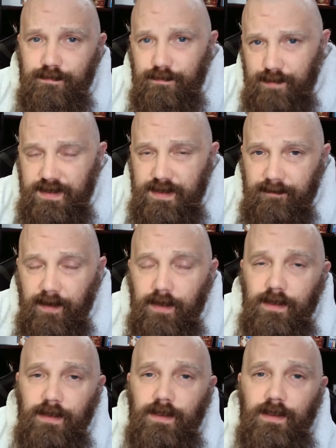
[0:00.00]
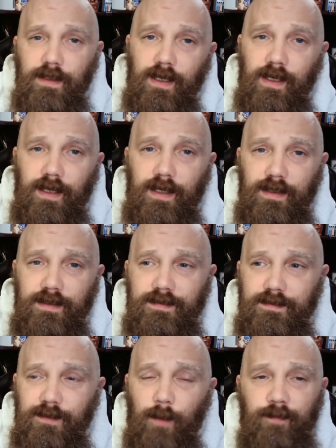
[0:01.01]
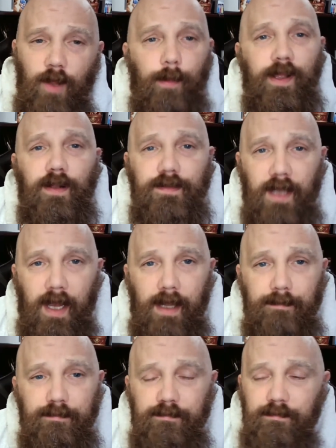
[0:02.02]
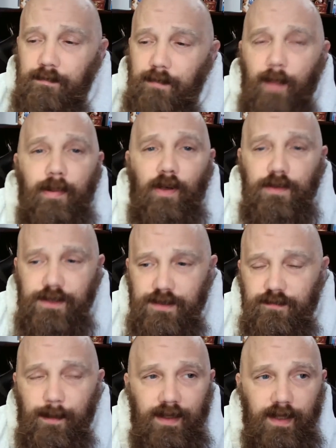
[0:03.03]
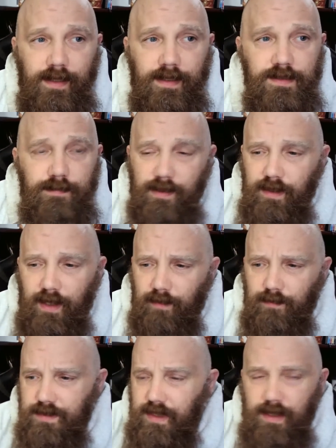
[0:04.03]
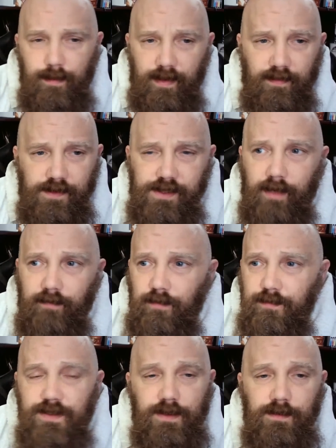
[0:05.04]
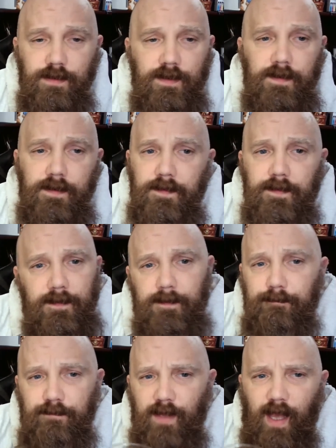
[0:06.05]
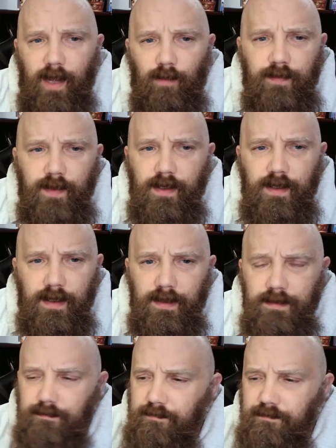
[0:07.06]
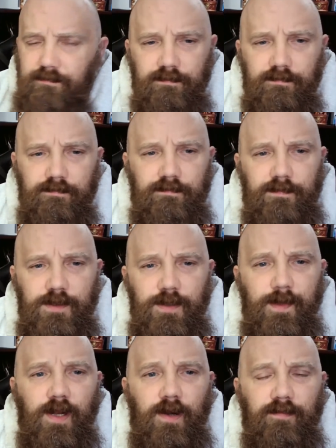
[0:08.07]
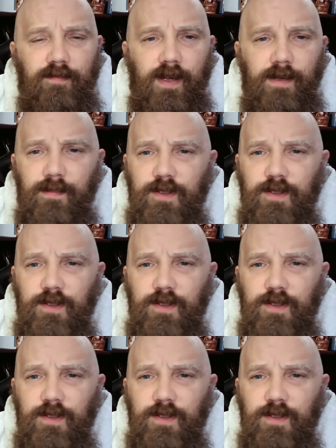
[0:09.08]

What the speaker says: Pacific. Hopefully I'll be on time. My apologies for my lateness, but I don't see anybody in the chat room, so I don't think too many are offended.